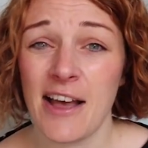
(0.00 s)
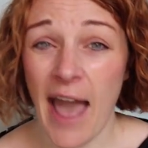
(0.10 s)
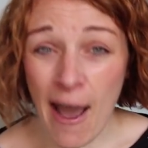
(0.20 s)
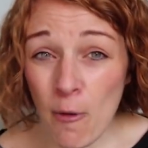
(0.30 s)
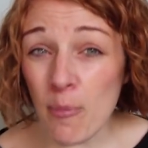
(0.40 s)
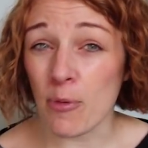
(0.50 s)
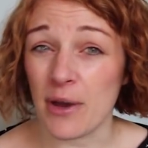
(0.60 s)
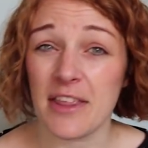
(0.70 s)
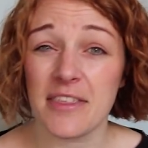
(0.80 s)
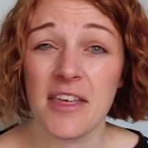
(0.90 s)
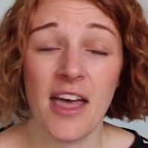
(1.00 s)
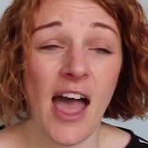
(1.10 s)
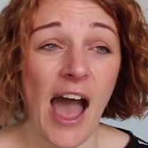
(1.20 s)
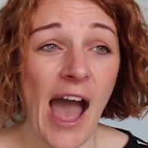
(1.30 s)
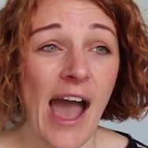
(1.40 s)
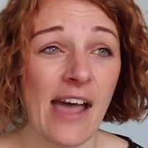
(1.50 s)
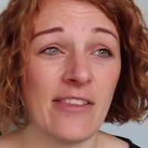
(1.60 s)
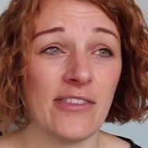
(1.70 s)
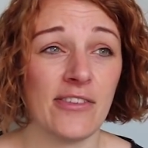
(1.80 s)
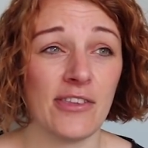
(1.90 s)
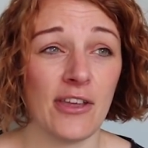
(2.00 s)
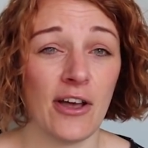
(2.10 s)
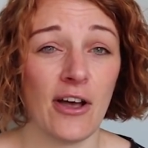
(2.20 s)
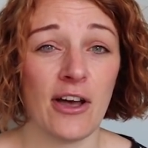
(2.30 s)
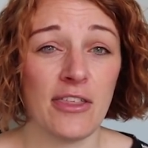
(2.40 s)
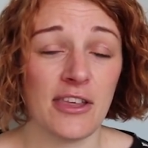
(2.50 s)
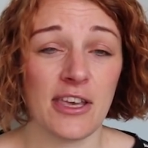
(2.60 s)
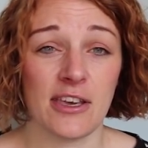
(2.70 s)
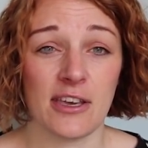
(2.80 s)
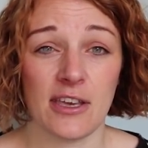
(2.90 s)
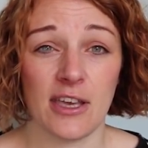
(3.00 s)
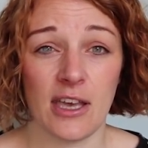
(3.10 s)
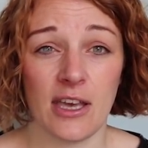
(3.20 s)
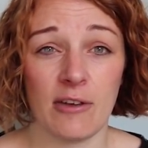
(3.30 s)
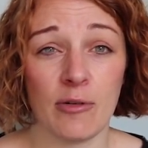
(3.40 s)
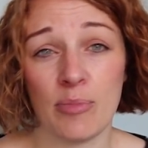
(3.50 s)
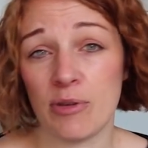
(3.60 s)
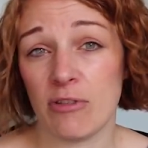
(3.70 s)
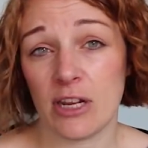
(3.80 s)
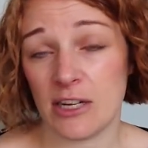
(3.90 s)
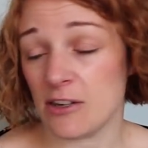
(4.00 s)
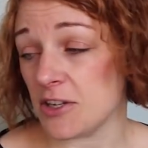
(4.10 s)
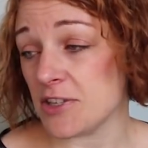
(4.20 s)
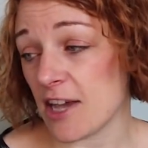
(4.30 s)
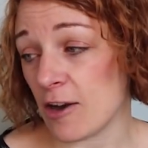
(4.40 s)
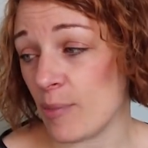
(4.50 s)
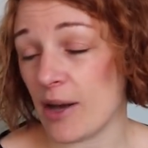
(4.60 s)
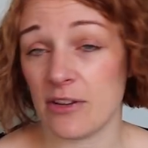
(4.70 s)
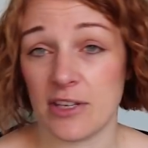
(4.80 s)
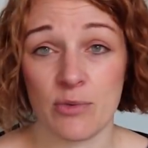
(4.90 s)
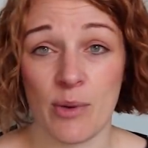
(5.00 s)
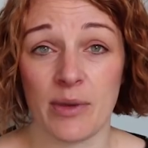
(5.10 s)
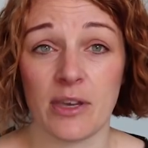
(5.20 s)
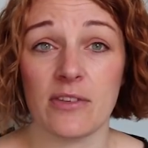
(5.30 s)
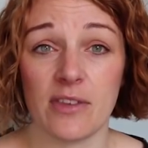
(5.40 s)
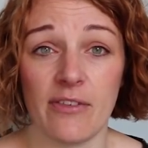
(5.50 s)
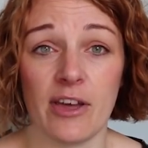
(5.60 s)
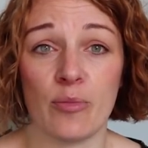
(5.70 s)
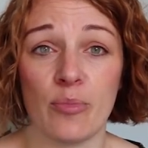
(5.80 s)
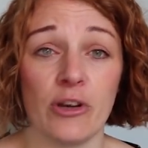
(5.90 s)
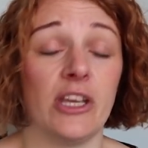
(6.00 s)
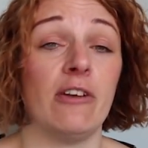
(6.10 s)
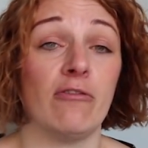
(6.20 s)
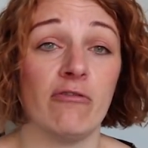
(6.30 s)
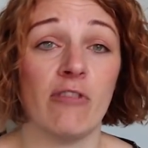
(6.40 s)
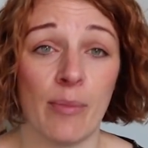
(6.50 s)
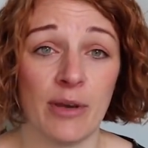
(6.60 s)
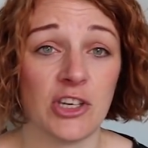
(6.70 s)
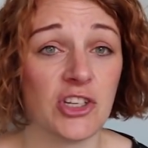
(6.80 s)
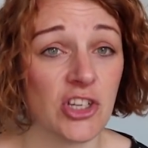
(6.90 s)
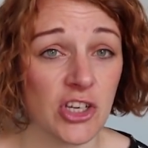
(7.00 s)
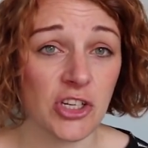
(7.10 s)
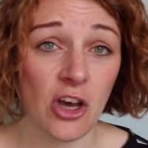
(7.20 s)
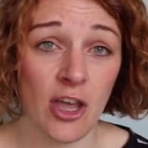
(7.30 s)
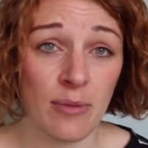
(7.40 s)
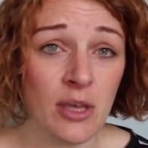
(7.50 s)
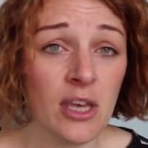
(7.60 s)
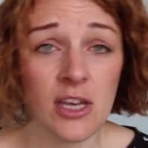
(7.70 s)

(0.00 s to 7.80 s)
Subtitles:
help with, and I think it would be really nice to help out these women because they've had a pretty rubbish time.